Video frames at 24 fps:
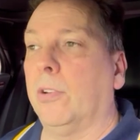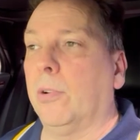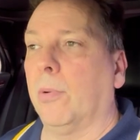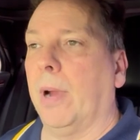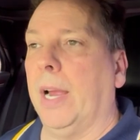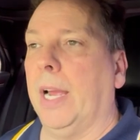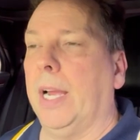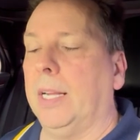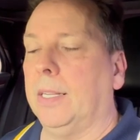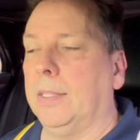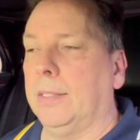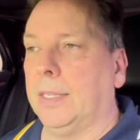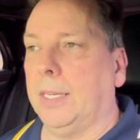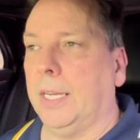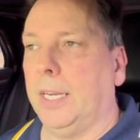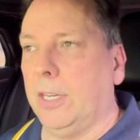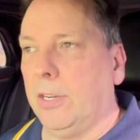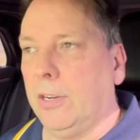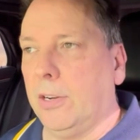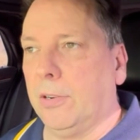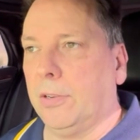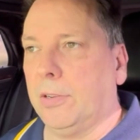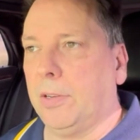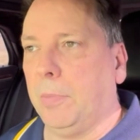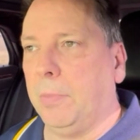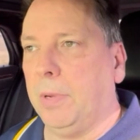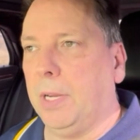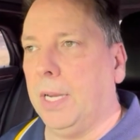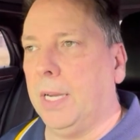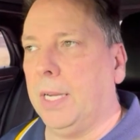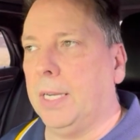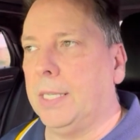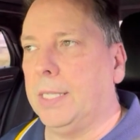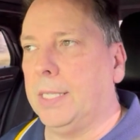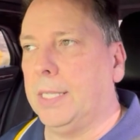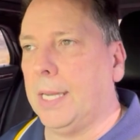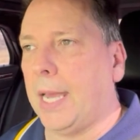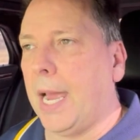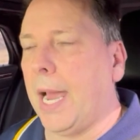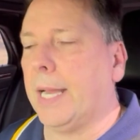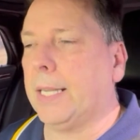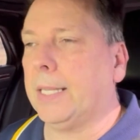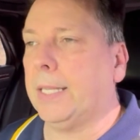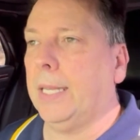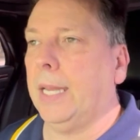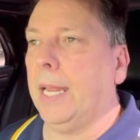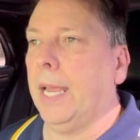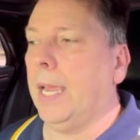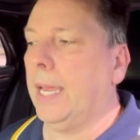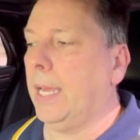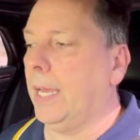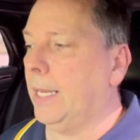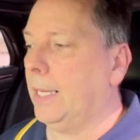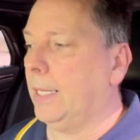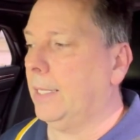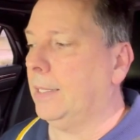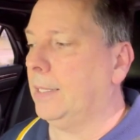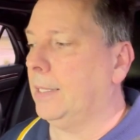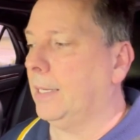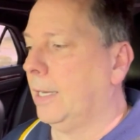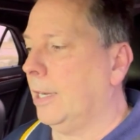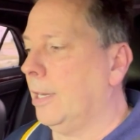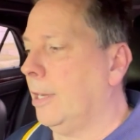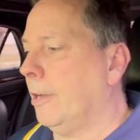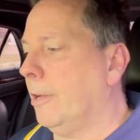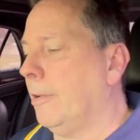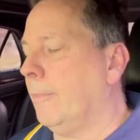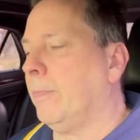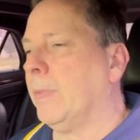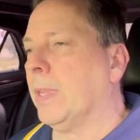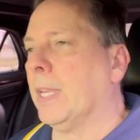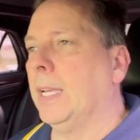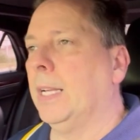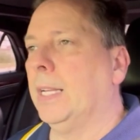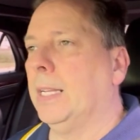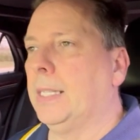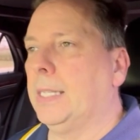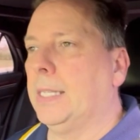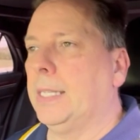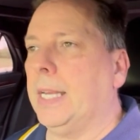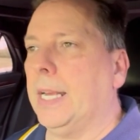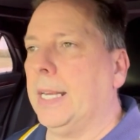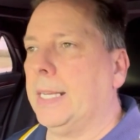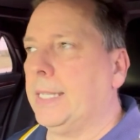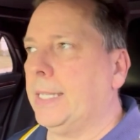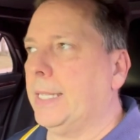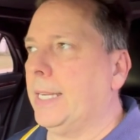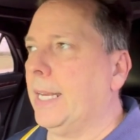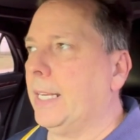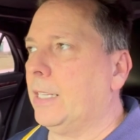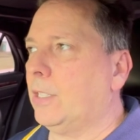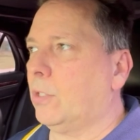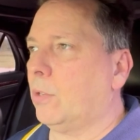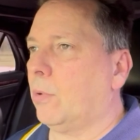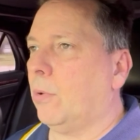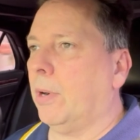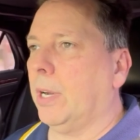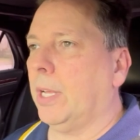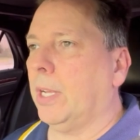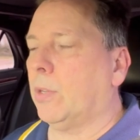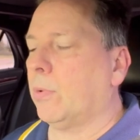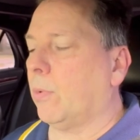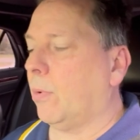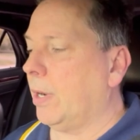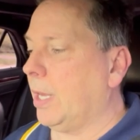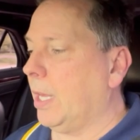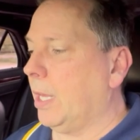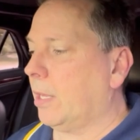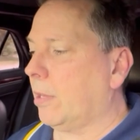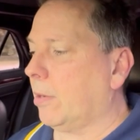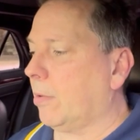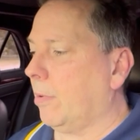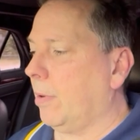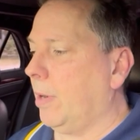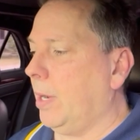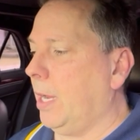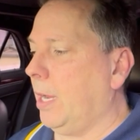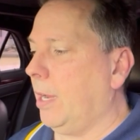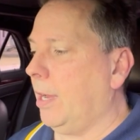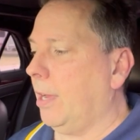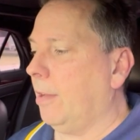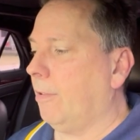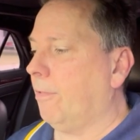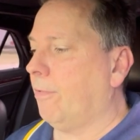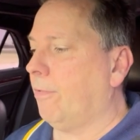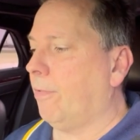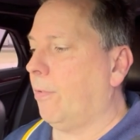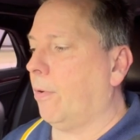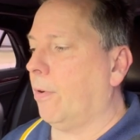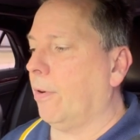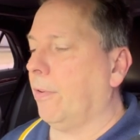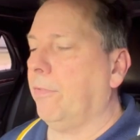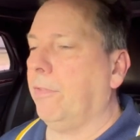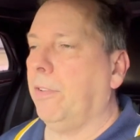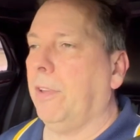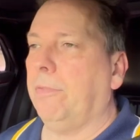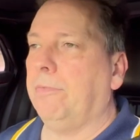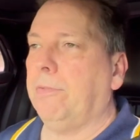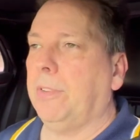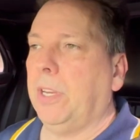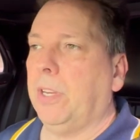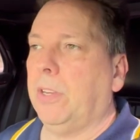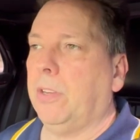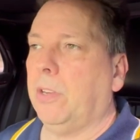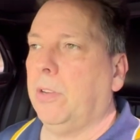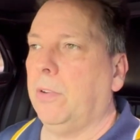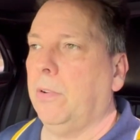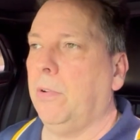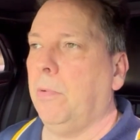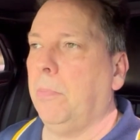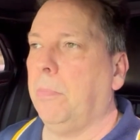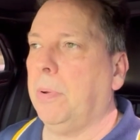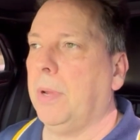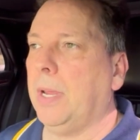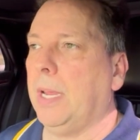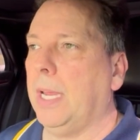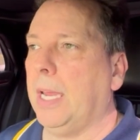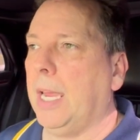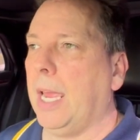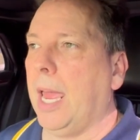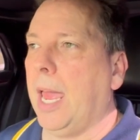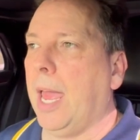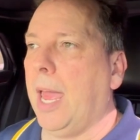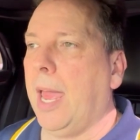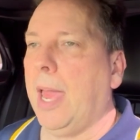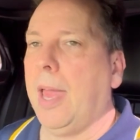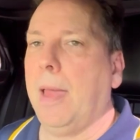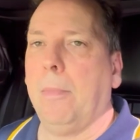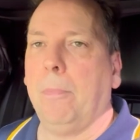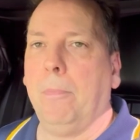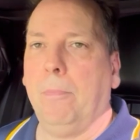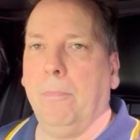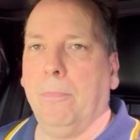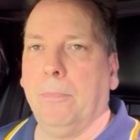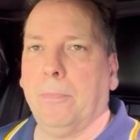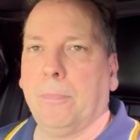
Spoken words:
Durand Sr. To be exact, today is 6-6-2023 at 4:52 p.m.